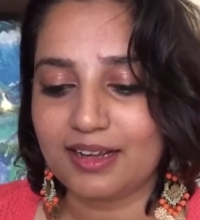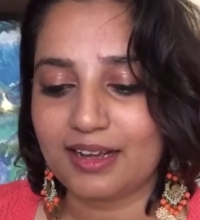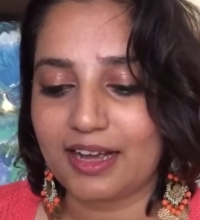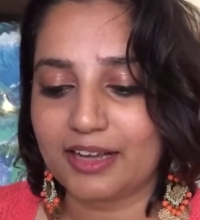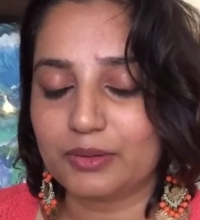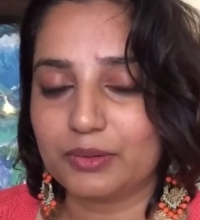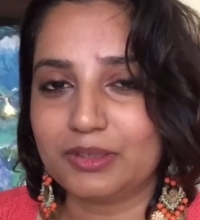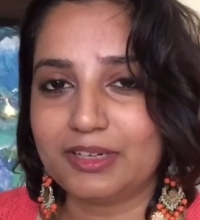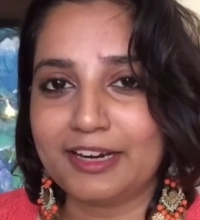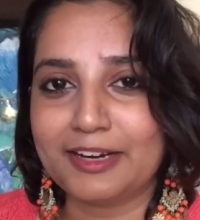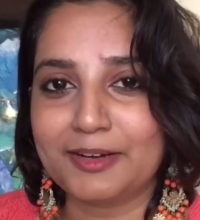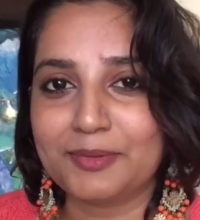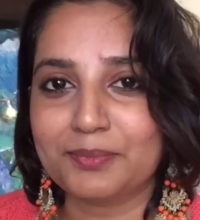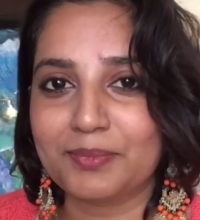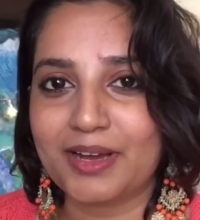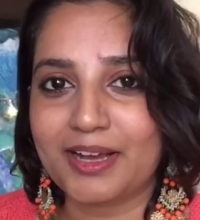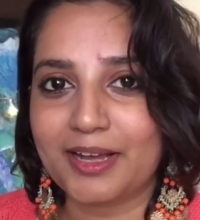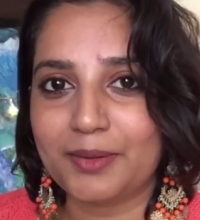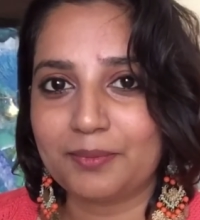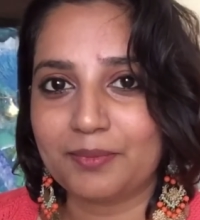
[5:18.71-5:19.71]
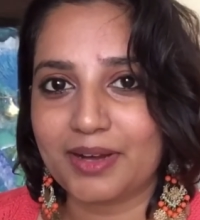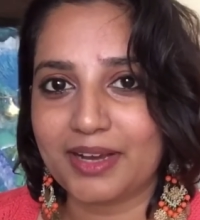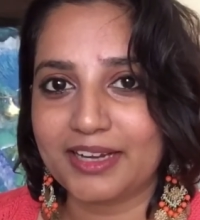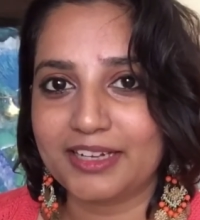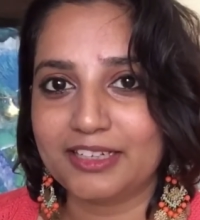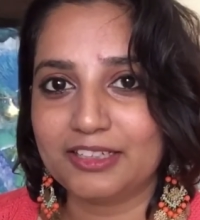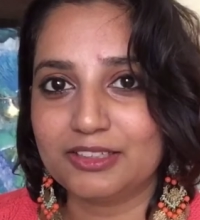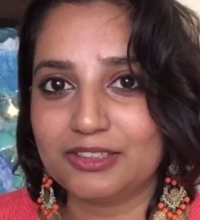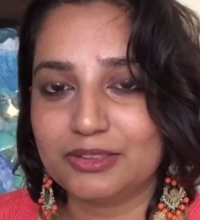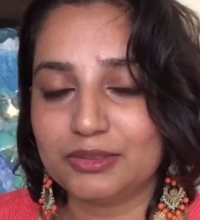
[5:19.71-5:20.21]
I could let my
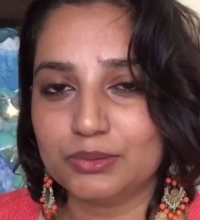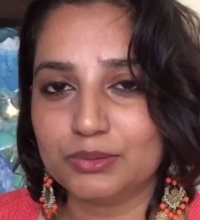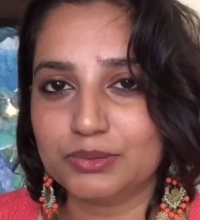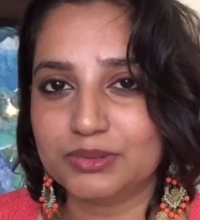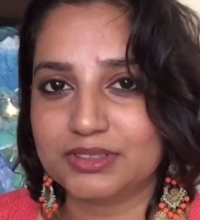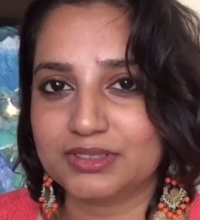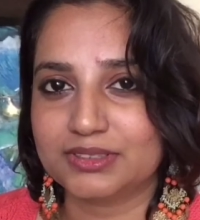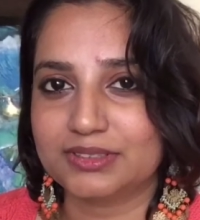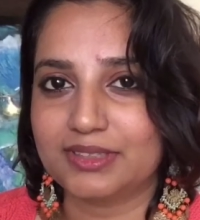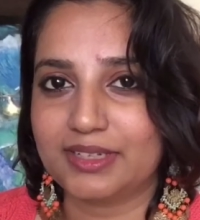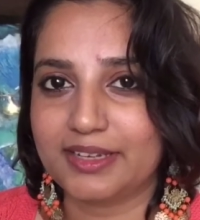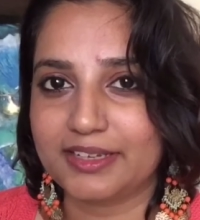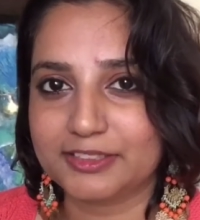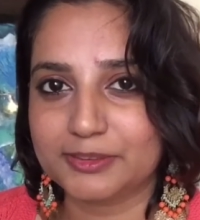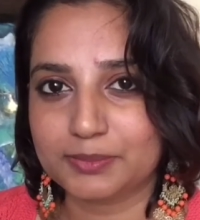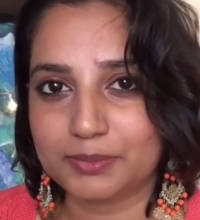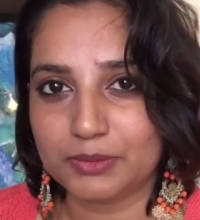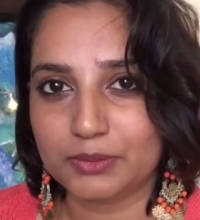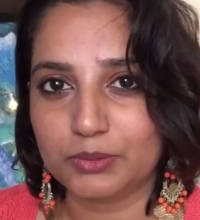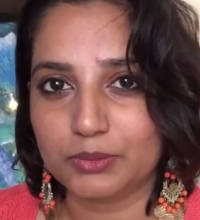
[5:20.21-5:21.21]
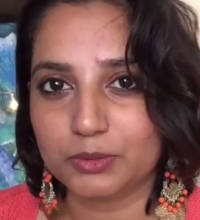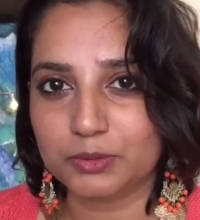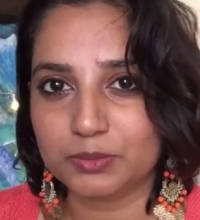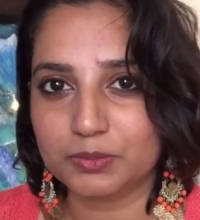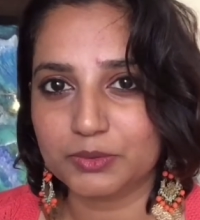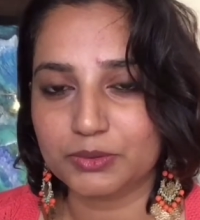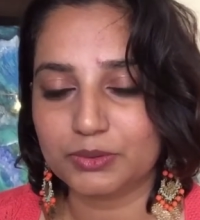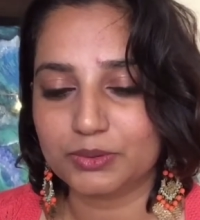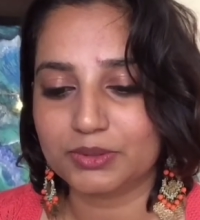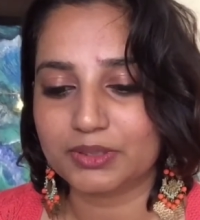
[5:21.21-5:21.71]
mind loose and explore
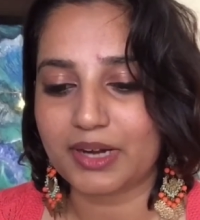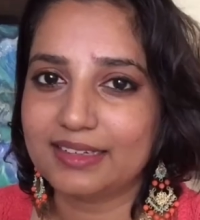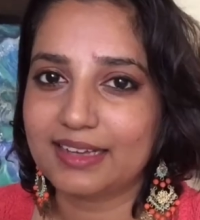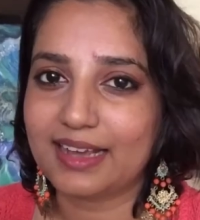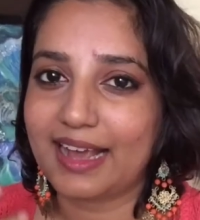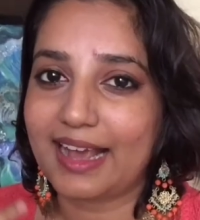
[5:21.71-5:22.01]
more,